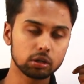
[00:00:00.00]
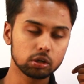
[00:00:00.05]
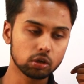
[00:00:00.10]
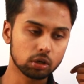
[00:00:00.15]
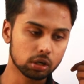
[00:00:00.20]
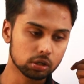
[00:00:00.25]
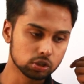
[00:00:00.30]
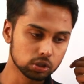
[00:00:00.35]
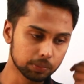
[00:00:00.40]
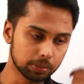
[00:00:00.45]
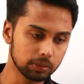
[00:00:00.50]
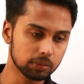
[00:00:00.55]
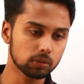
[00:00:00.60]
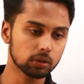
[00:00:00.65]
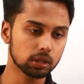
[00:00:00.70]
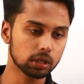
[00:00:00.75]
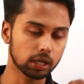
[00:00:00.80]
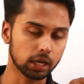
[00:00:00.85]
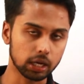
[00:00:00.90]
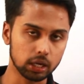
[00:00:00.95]
your Supreme
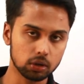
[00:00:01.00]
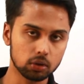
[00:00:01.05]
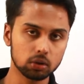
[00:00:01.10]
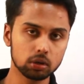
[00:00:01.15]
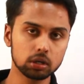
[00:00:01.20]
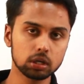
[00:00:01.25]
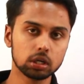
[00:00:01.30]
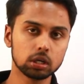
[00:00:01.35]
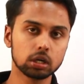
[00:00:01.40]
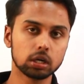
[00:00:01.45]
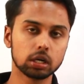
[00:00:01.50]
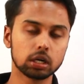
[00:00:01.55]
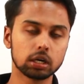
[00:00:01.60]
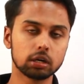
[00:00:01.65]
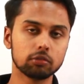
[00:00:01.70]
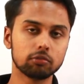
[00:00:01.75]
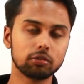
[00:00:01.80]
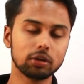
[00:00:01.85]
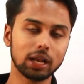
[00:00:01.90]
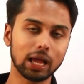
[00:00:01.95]
Court and High Court
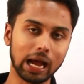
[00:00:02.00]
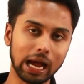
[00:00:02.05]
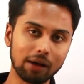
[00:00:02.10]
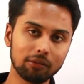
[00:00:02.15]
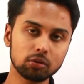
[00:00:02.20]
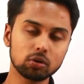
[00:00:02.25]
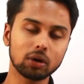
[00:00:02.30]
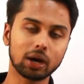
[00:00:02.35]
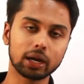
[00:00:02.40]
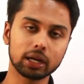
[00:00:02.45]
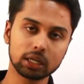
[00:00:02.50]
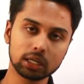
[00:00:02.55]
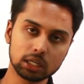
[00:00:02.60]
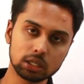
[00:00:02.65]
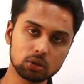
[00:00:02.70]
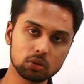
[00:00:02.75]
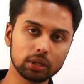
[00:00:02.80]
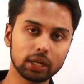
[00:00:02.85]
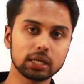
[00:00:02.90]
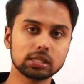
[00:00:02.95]
will have to
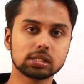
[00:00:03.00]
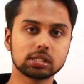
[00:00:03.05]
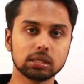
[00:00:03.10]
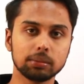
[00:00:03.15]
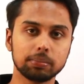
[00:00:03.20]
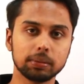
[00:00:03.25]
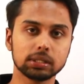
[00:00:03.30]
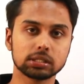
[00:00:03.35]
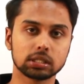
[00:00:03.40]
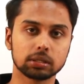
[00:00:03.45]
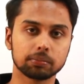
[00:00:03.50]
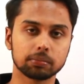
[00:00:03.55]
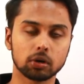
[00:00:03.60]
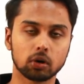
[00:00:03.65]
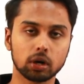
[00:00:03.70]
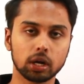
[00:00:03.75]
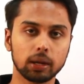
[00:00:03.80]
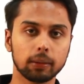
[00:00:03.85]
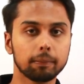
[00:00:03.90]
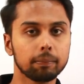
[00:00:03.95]
adhere to that CPC.
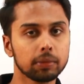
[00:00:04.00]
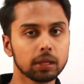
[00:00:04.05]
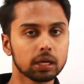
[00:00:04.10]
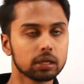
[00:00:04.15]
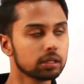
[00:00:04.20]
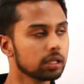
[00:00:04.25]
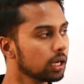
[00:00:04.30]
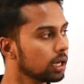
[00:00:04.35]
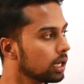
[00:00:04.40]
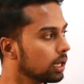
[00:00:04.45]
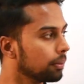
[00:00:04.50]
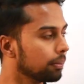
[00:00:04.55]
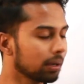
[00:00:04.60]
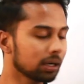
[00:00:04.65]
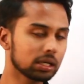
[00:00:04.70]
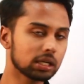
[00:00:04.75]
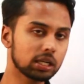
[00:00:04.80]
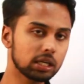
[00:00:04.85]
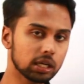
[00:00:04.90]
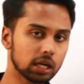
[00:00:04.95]
Okay,
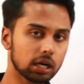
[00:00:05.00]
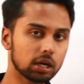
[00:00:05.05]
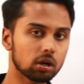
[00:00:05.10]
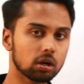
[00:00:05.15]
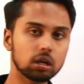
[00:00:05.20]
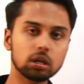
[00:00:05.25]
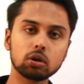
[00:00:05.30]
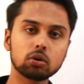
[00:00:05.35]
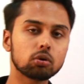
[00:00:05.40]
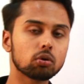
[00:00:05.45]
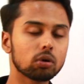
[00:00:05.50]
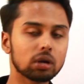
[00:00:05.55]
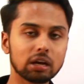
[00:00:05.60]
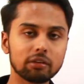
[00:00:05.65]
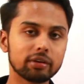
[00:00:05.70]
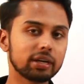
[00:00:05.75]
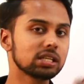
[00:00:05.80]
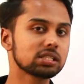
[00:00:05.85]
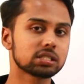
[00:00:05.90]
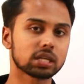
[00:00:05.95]
but here and all, you don't
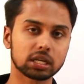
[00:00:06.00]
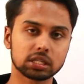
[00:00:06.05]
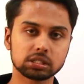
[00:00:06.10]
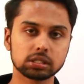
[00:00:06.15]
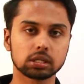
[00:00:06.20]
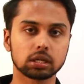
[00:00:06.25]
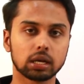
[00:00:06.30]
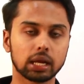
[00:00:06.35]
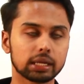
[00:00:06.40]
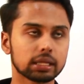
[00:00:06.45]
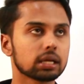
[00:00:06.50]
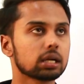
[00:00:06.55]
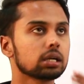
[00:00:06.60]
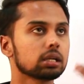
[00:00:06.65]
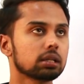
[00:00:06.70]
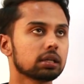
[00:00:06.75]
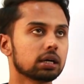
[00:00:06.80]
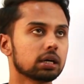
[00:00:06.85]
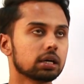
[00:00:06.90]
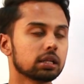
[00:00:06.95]
have any structure like
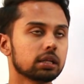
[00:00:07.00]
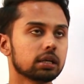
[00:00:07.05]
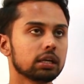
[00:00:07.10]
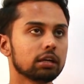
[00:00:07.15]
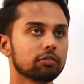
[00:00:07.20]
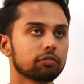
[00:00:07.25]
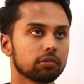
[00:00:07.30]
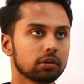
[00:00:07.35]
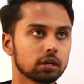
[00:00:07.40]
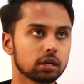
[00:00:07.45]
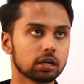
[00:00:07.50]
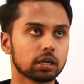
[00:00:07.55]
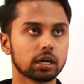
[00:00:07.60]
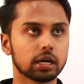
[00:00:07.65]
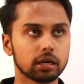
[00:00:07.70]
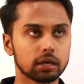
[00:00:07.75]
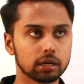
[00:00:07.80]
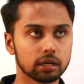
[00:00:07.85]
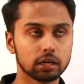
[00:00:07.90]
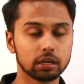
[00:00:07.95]
that.
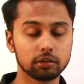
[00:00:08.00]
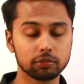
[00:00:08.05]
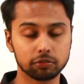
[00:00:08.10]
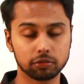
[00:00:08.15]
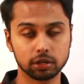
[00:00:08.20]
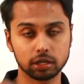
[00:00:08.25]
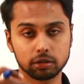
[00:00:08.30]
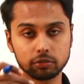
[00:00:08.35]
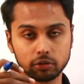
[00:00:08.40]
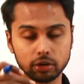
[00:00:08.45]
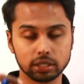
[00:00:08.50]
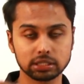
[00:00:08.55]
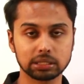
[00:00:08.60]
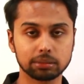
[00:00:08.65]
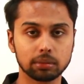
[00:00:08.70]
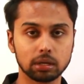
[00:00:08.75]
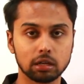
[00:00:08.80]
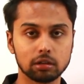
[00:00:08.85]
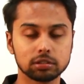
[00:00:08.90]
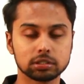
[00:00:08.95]
For
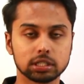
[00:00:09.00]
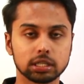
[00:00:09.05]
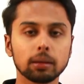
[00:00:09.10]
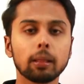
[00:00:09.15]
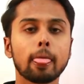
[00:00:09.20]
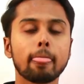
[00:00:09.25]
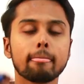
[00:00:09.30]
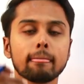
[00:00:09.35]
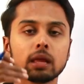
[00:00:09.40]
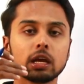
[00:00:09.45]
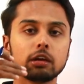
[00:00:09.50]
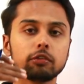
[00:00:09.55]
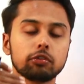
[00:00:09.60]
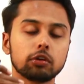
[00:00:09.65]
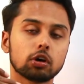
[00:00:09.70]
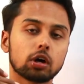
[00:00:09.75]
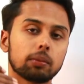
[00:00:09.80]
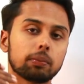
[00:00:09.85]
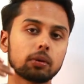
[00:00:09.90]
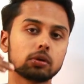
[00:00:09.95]
example, I'll say, if
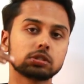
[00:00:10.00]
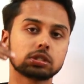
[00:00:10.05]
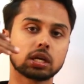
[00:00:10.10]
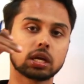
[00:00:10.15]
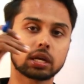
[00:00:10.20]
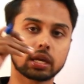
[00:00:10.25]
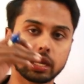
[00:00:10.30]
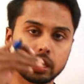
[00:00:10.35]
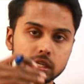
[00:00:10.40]
you are approaching a